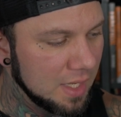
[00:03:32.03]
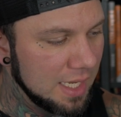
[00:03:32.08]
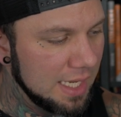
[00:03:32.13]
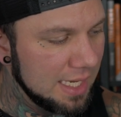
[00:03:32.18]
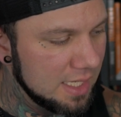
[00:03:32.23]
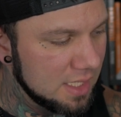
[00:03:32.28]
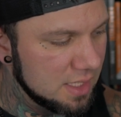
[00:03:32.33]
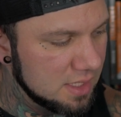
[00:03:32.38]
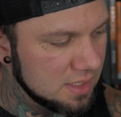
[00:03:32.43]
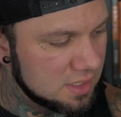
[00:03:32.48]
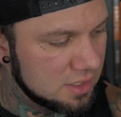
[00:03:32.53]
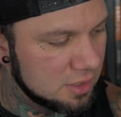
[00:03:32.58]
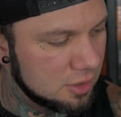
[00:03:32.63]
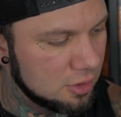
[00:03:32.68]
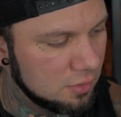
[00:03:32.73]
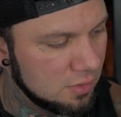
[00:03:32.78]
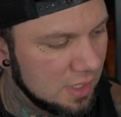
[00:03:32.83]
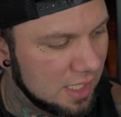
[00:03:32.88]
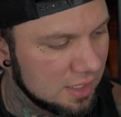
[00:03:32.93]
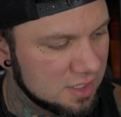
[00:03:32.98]
is
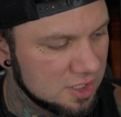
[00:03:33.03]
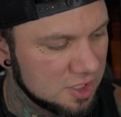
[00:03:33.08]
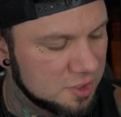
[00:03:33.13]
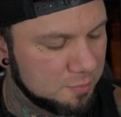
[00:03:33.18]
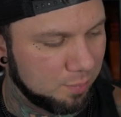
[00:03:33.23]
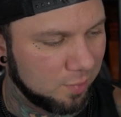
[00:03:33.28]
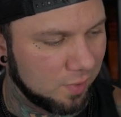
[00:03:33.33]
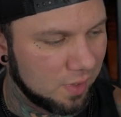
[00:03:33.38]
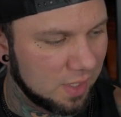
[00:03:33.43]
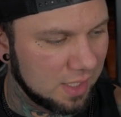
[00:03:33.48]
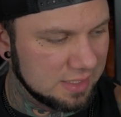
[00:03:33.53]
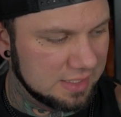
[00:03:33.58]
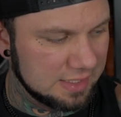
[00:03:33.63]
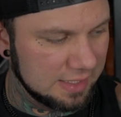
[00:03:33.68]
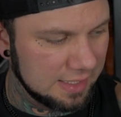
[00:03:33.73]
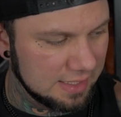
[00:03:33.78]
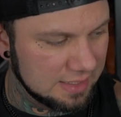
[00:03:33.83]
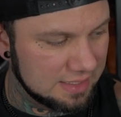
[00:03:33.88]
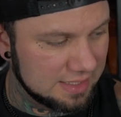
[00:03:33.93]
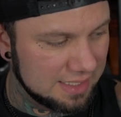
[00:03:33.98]
throughout this
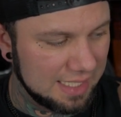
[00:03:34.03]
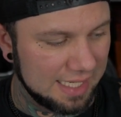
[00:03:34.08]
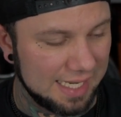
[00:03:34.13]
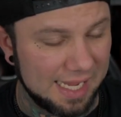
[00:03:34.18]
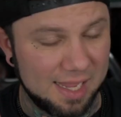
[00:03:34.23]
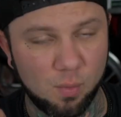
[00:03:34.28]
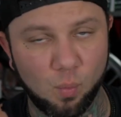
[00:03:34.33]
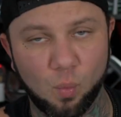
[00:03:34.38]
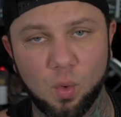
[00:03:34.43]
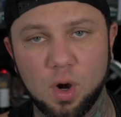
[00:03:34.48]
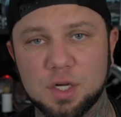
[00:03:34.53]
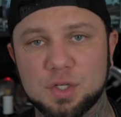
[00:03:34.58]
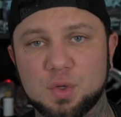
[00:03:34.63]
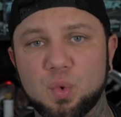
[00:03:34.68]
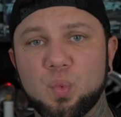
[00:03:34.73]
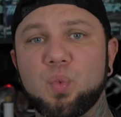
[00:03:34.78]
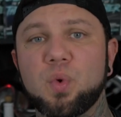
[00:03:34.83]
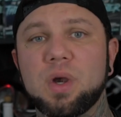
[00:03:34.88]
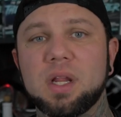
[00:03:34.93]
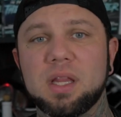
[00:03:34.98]
process, it worked
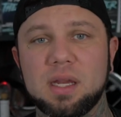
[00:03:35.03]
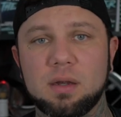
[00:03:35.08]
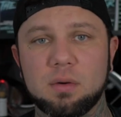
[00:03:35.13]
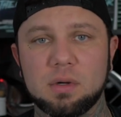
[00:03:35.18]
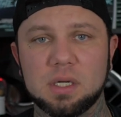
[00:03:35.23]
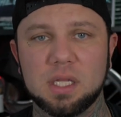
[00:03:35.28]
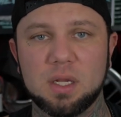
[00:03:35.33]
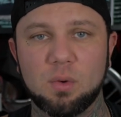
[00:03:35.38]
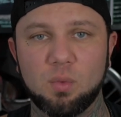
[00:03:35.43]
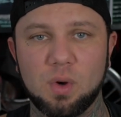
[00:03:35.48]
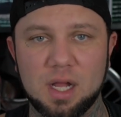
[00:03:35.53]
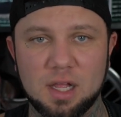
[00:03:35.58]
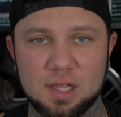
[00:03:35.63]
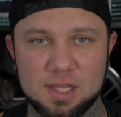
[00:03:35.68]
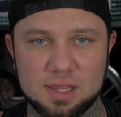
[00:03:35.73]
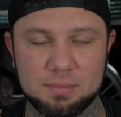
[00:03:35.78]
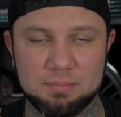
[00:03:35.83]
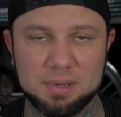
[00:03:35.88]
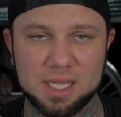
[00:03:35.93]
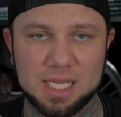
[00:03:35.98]
really, really well
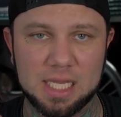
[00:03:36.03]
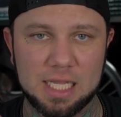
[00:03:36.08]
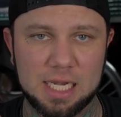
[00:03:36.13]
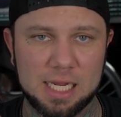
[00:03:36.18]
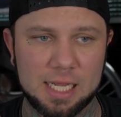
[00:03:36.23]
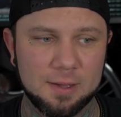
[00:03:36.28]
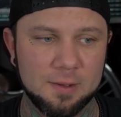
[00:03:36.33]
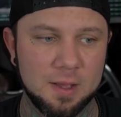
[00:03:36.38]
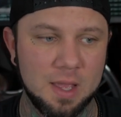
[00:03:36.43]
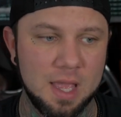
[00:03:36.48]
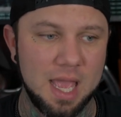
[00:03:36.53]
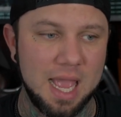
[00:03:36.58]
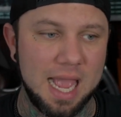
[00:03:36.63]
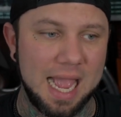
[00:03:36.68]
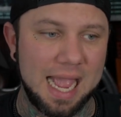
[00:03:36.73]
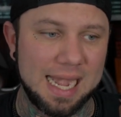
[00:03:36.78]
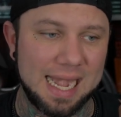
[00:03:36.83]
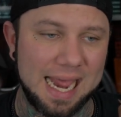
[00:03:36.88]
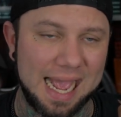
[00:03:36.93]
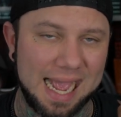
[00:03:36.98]
in the beginning.
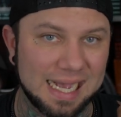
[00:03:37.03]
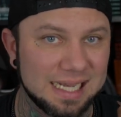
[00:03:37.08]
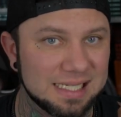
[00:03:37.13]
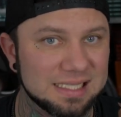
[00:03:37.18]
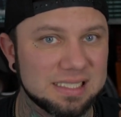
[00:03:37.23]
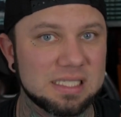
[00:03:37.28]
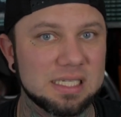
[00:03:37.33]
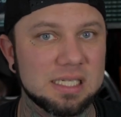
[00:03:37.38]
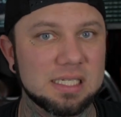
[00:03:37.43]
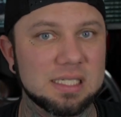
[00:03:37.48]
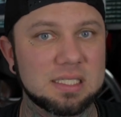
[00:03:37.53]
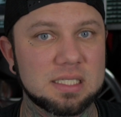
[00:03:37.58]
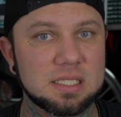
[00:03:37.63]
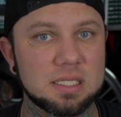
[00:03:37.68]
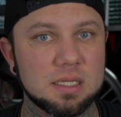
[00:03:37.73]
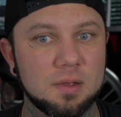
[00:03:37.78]
And as this